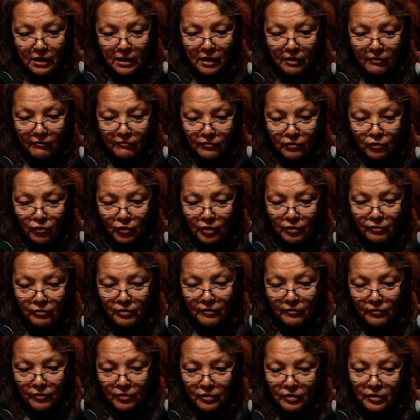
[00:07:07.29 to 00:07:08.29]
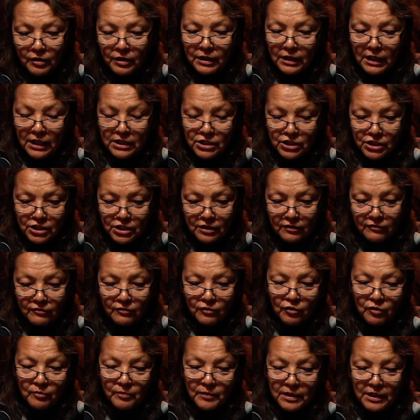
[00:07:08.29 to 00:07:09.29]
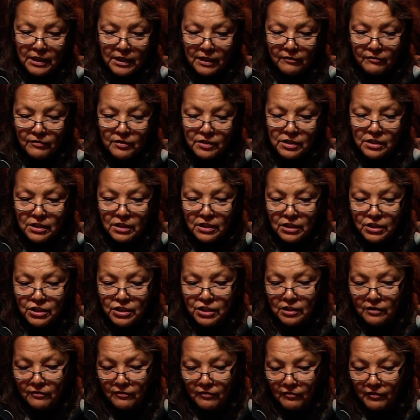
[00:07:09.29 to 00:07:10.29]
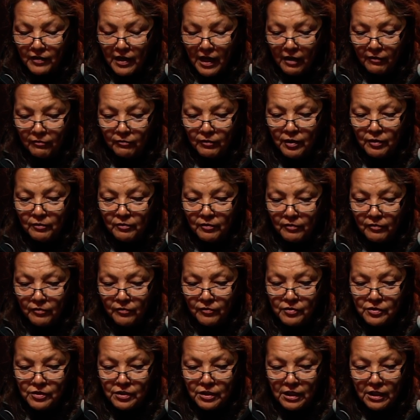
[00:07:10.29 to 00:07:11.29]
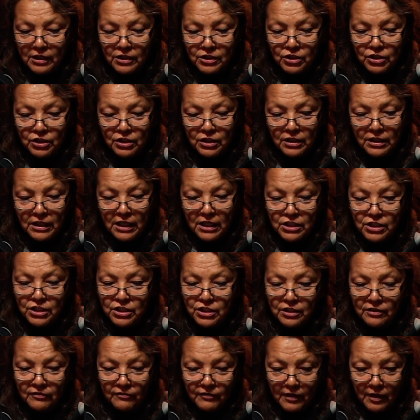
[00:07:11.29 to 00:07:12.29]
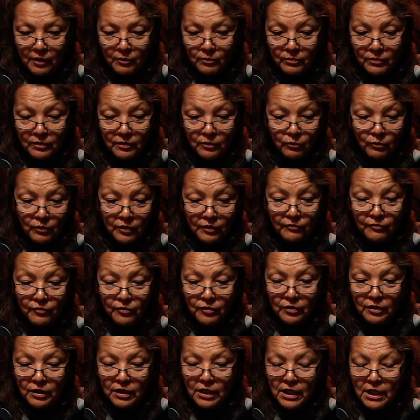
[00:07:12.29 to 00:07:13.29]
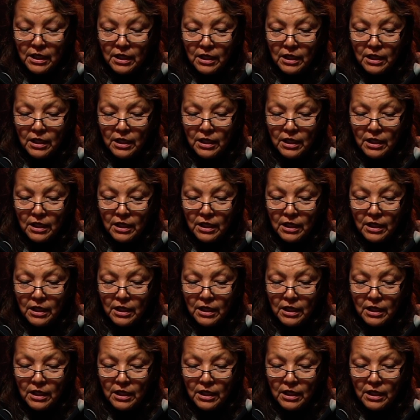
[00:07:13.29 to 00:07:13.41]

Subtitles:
of Doig River, and that's Chief Norman Davis, the Chief of Halfway River First Nation, and that's Chief Ed Whitford,